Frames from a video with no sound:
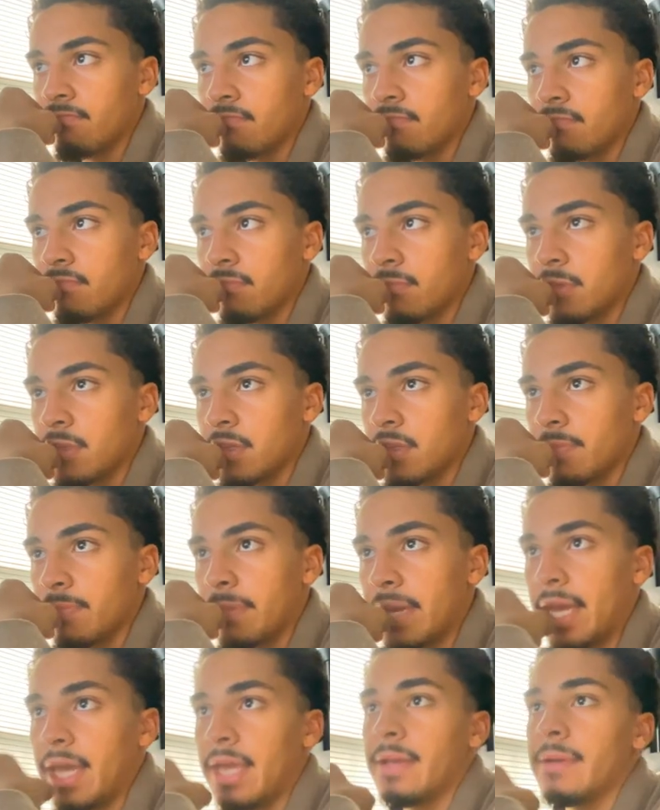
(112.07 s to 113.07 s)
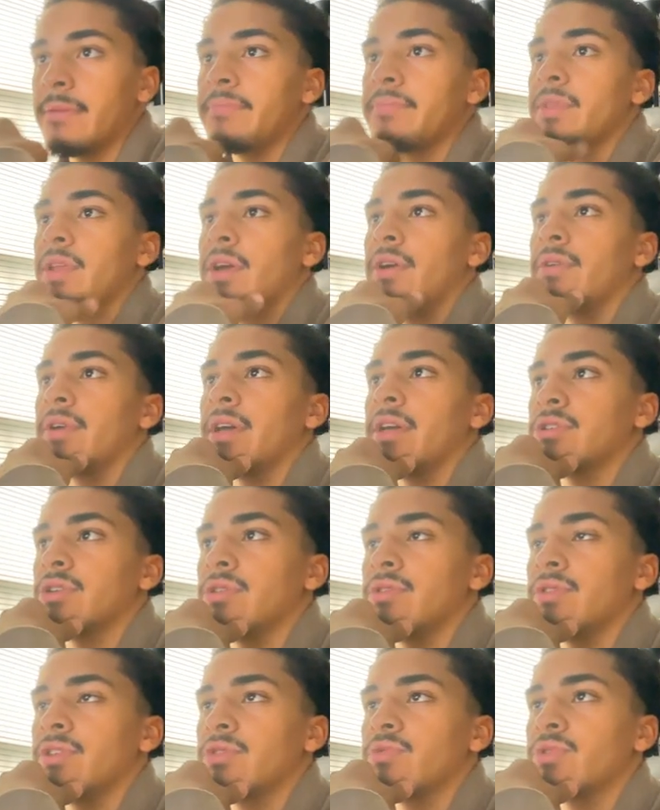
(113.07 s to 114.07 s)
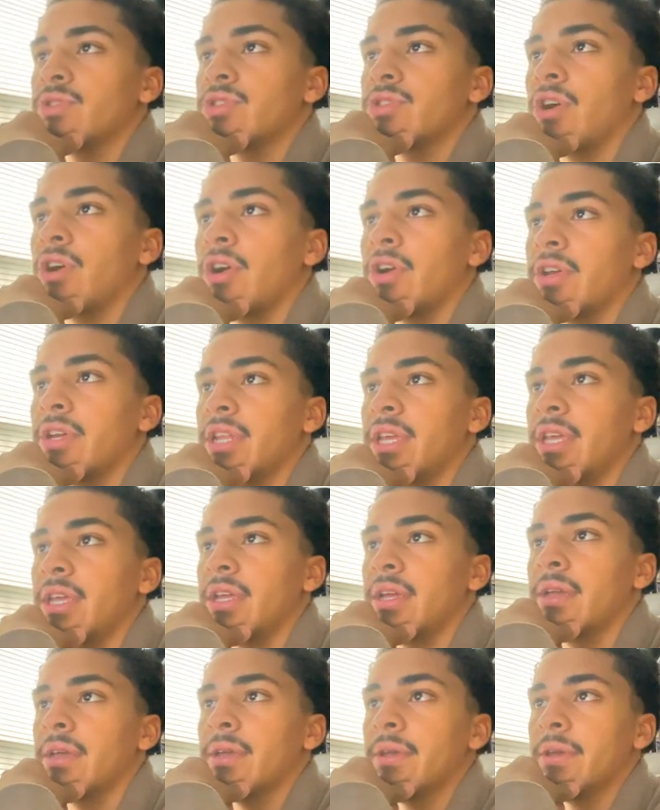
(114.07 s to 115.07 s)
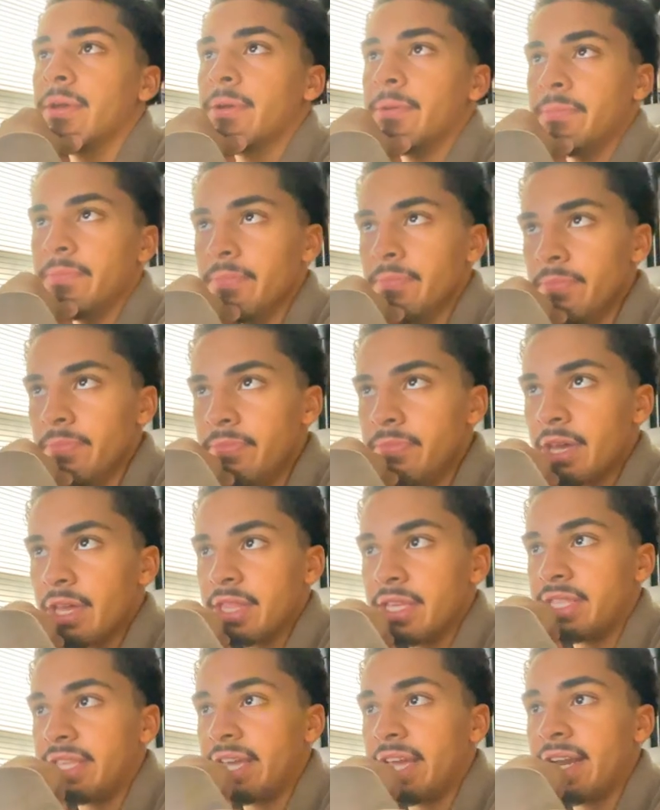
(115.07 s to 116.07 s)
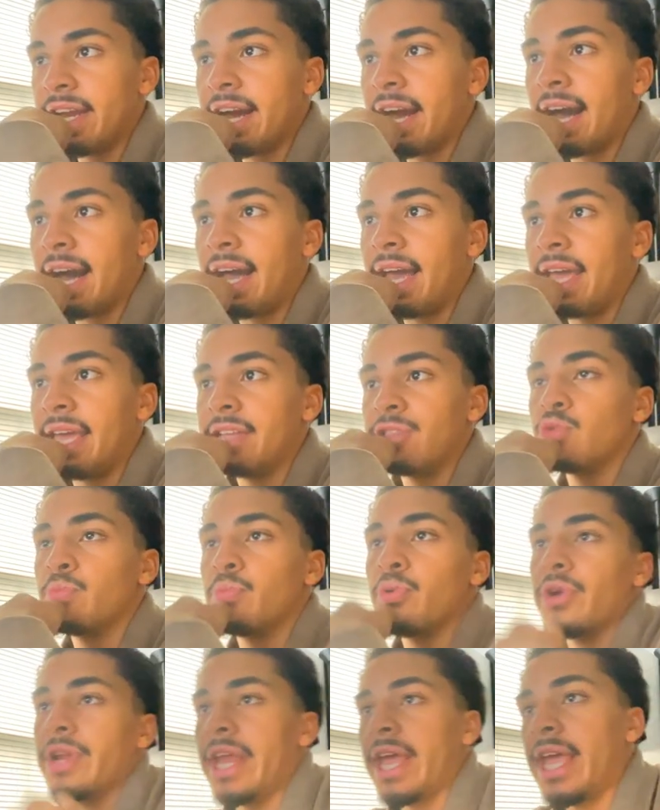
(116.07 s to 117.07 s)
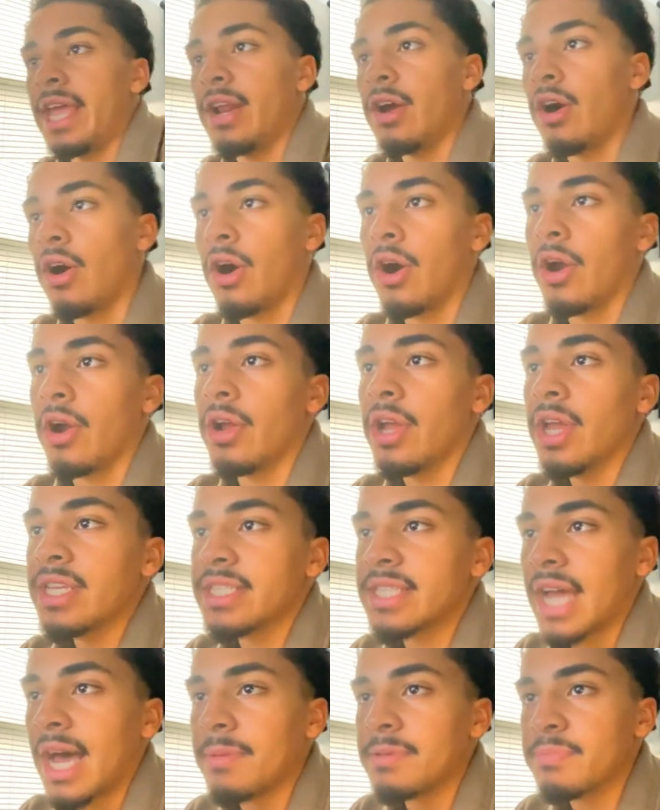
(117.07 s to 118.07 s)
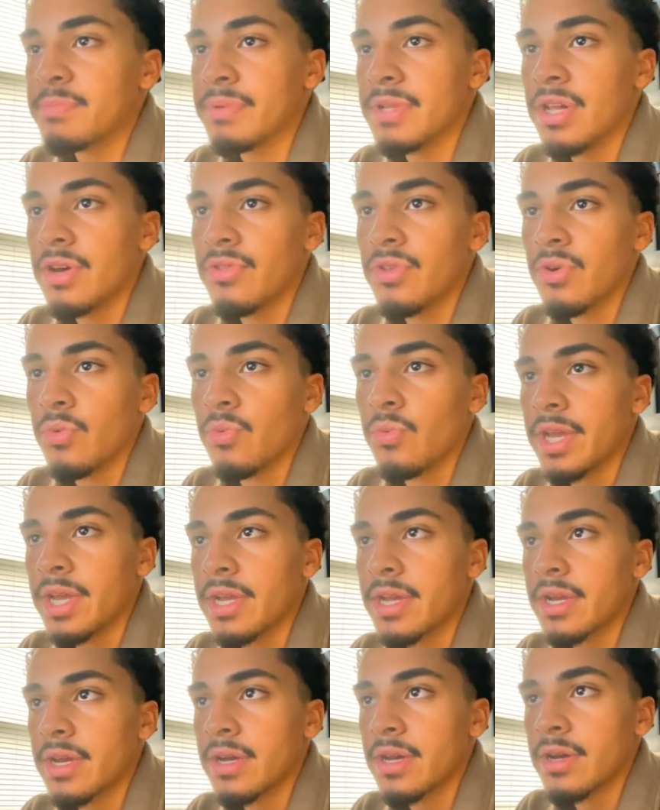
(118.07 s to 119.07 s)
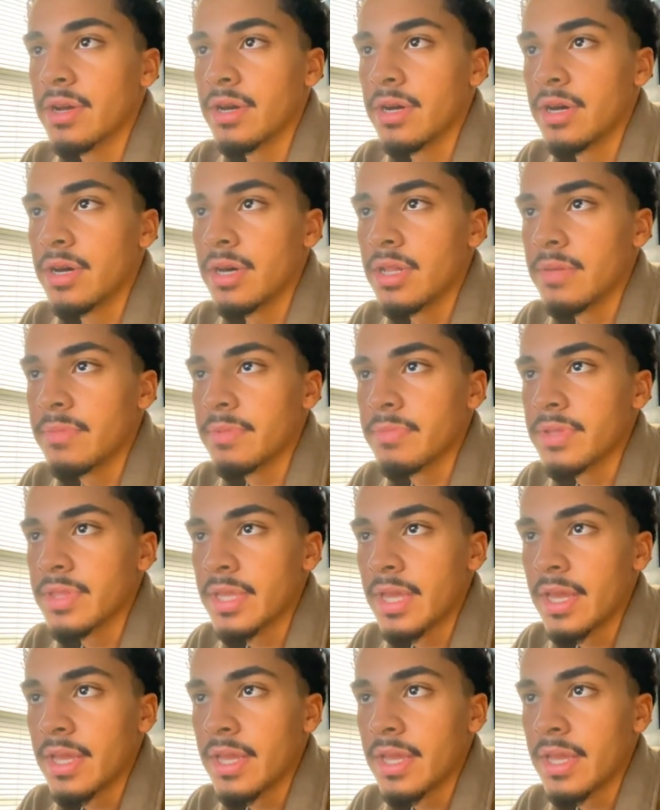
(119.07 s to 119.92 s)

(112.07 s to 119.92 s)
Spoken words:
Let's see. Bang. Okay, so this was targeting... The data high, 2.8 R, stops below the wick. Let me put that.